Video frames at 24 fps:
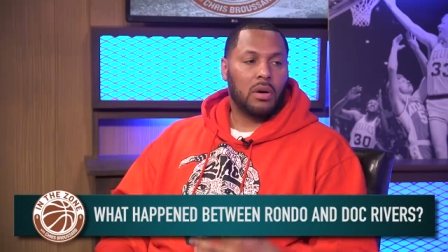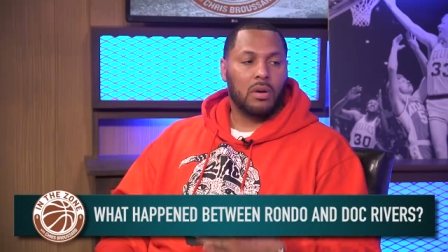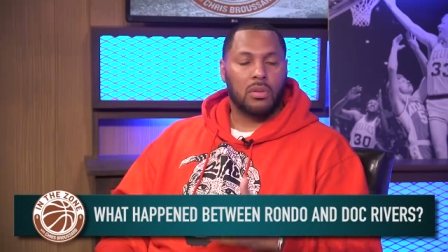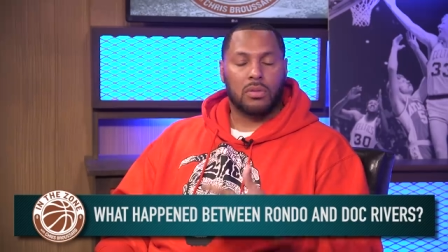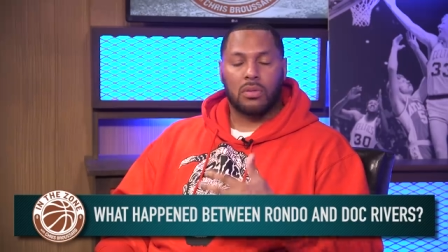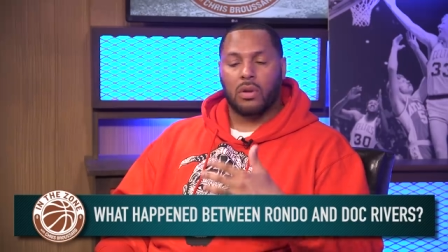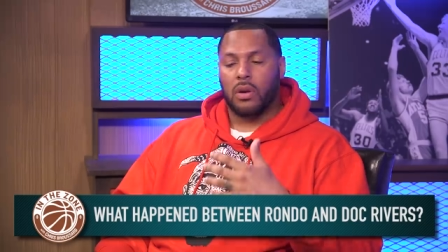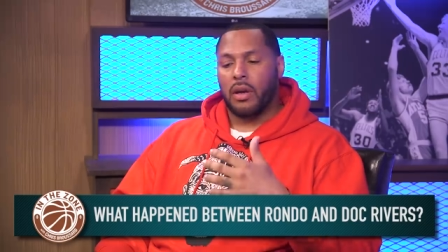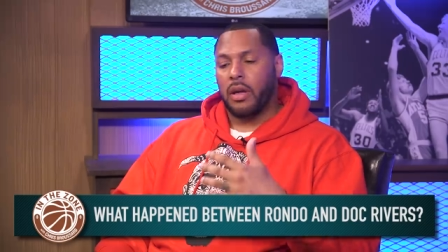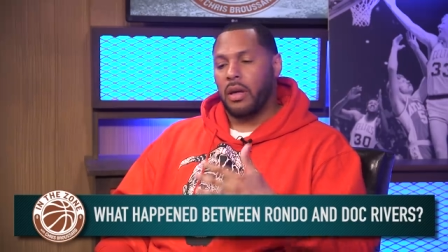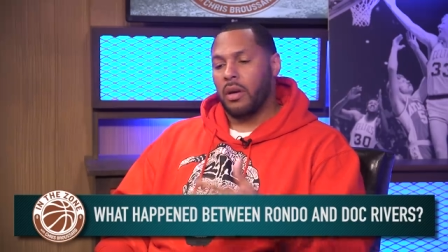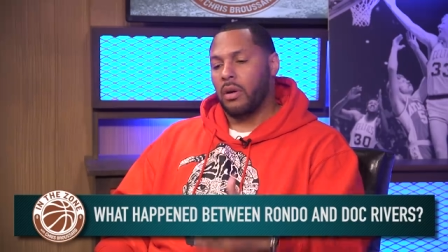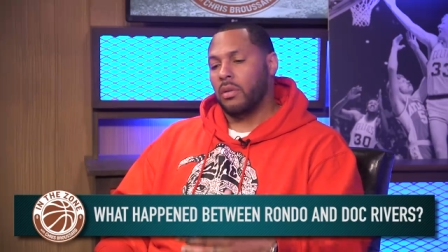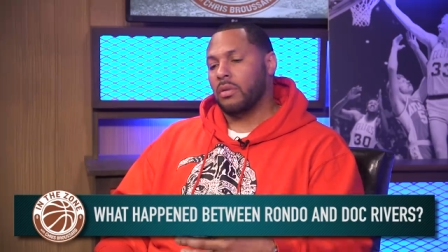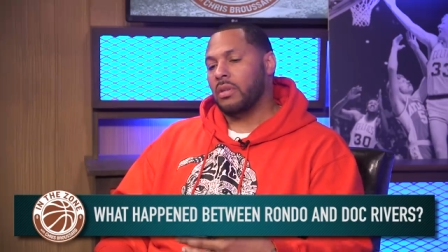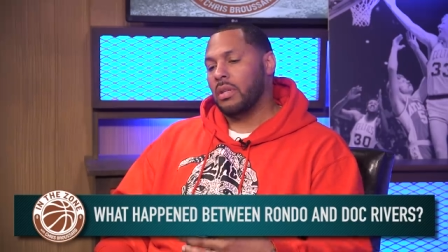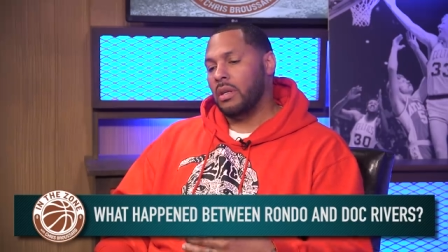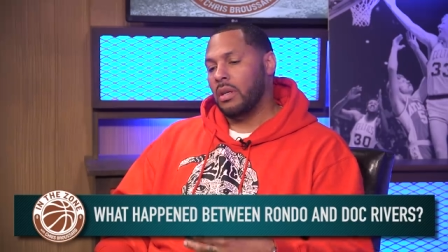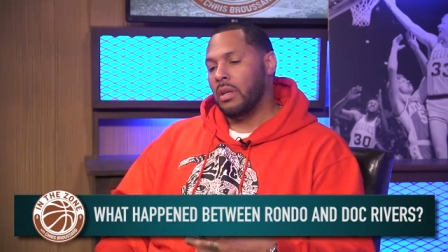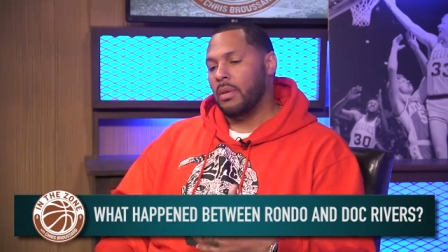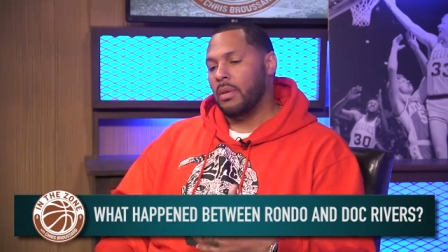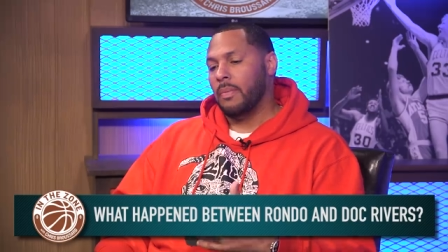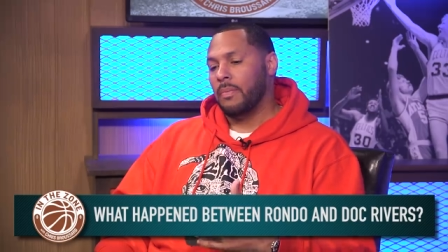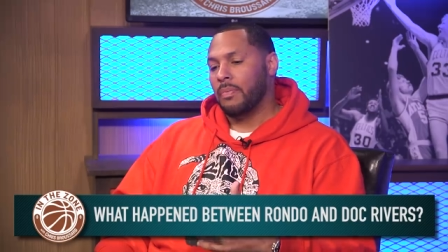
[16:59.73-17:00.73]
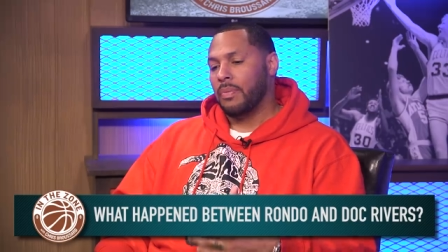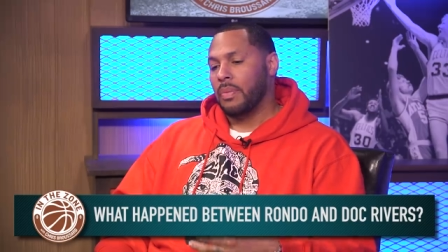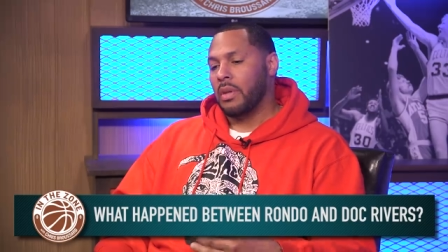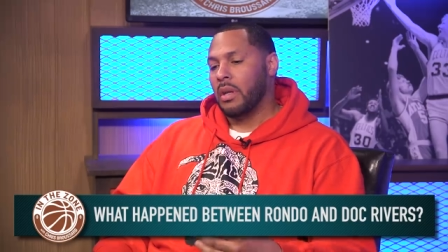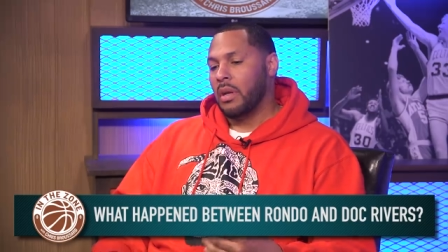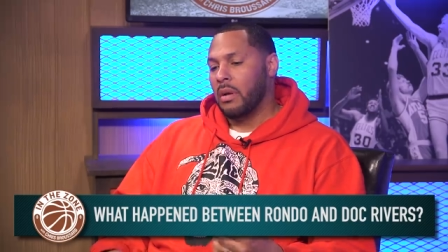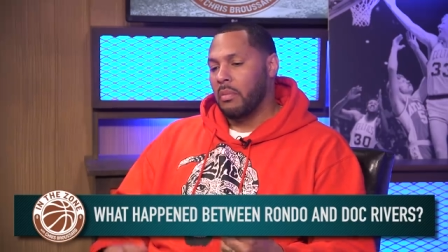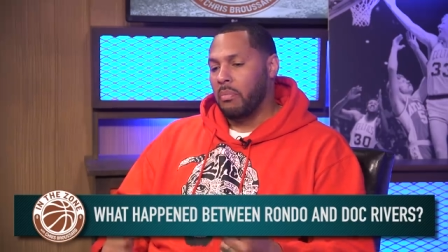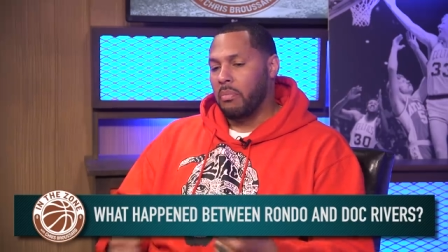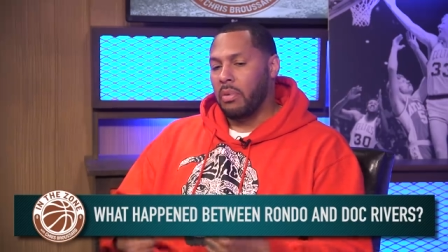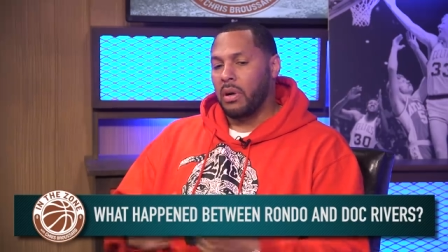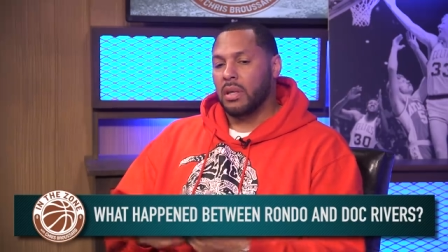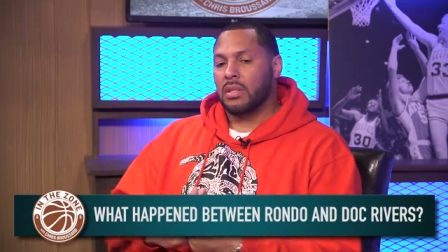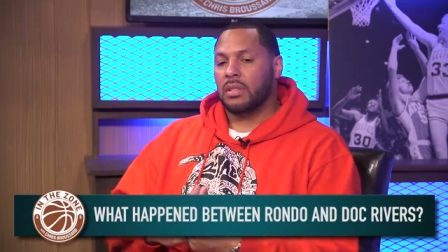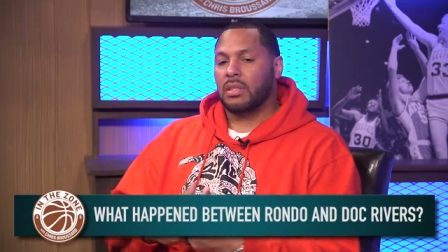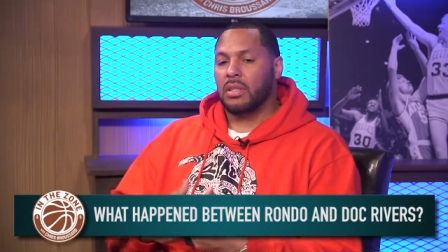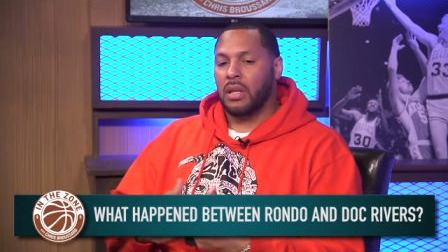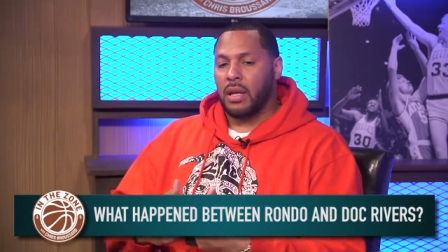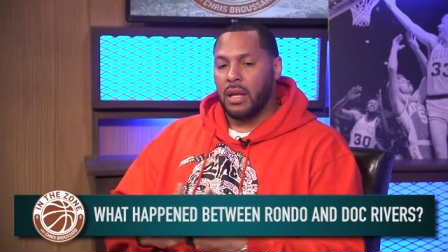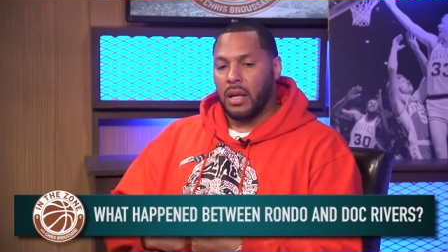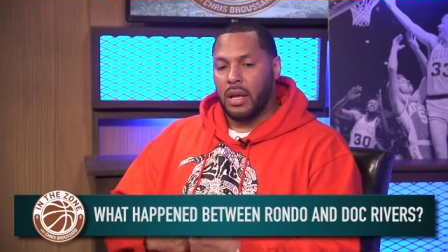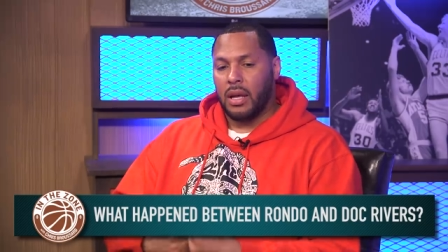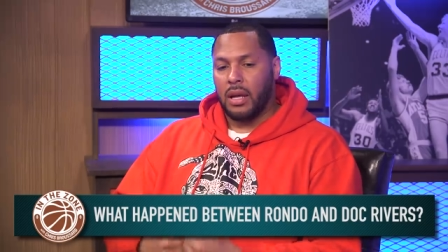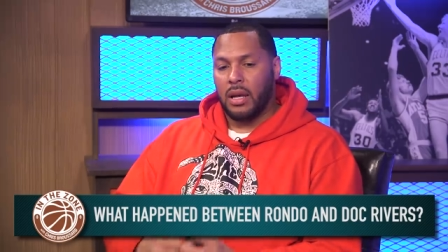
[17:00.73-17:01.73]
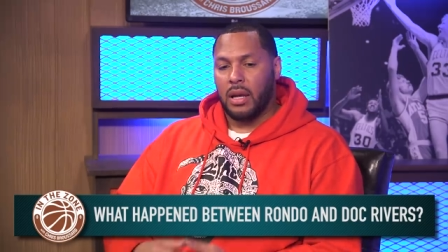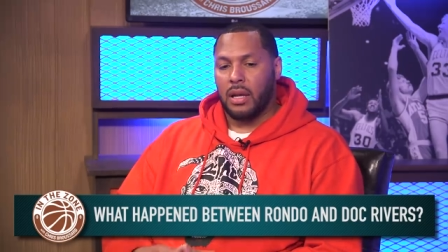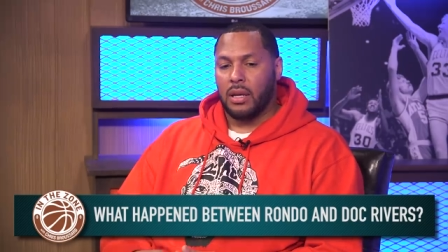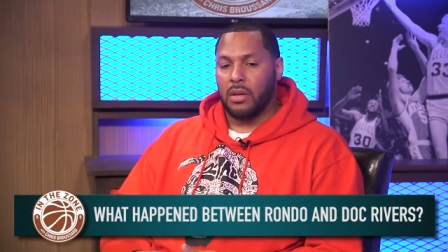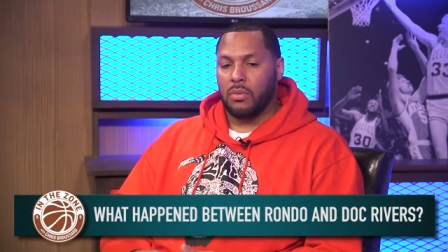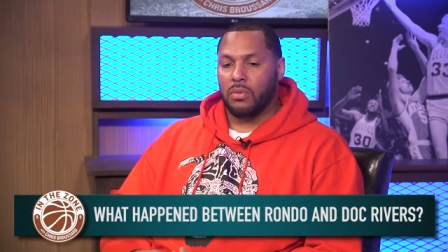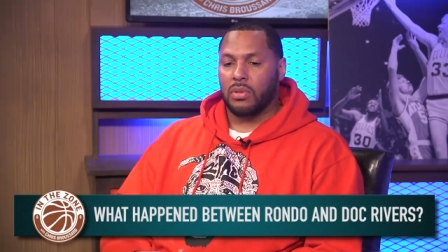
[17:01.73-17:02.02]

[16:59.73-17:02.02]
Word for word: Those are healthy butts of the head.